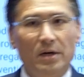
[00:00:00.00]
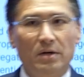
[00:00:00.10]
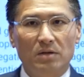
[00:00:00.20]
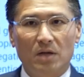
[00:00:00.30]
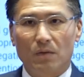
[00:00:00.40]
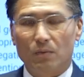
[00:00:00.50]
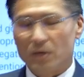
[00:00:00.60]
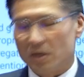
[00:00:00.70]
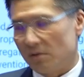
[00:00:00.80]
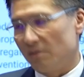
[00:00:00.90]
that
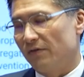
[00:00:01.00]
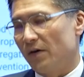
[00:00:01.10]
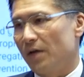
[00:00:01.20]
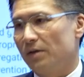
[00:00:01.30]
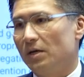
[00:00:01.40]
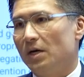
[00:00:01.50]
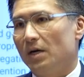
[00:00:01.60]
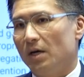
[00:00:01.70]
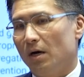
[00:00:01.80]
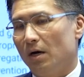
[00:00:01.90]
we define
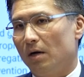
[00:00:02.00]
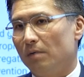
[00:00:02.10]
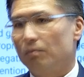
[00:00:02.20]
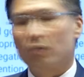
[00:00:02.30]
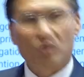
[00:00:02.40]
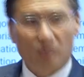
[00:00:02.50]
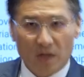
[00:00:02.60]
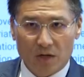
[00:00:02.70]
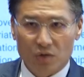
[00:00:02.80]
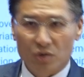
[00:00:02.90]

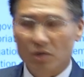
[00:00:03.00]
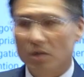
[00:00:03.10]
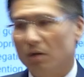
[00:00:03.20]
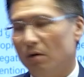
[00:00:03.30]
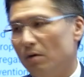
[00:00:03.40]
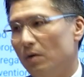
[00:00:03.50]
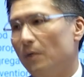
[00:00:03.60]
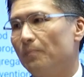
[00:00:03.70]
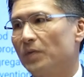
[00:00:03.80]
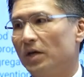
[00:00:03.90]
brokerage
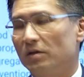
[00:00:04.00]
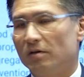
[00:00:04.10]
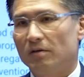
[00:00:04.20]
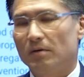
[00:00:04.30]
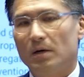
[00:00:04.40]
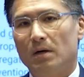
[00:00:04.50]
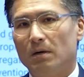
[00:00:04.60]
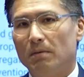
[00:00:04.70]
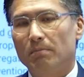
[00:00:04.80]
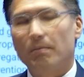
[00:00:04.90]
or
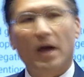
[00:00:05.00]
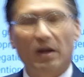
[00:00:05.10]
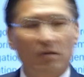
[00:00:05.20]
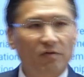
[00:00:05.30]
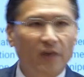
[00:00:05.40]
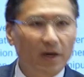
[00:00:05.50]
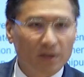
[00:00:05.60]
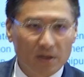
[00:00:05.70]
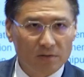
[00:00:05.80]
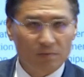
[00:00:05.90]
other bank or
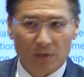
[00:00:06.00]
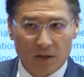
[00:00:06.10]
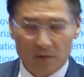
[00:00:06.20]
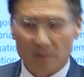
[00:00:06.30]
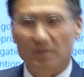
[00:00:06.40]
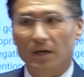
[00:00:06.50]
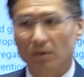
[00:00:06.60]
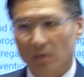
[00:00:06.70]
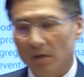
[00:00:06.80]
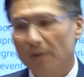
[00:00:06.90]
finance related
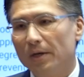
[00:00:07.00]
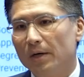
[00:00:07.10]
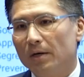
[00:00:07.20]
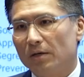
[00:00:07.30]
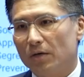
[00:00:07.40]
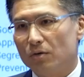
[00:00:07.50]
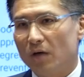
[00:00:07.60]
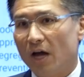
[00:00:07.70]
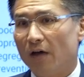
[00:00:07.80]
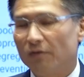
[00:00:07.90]
sector, that you
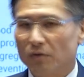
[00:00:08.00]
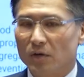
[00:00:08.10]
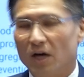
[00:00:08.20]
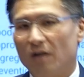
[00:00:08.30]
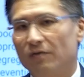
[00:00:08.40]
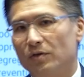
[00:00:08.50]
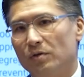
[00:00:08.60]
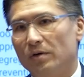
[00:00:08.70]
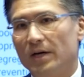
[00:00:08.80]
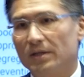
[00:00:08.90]
have to have,
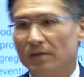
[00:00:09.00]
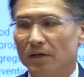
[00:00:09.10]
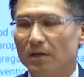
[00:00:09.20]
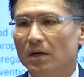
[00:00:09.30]
asset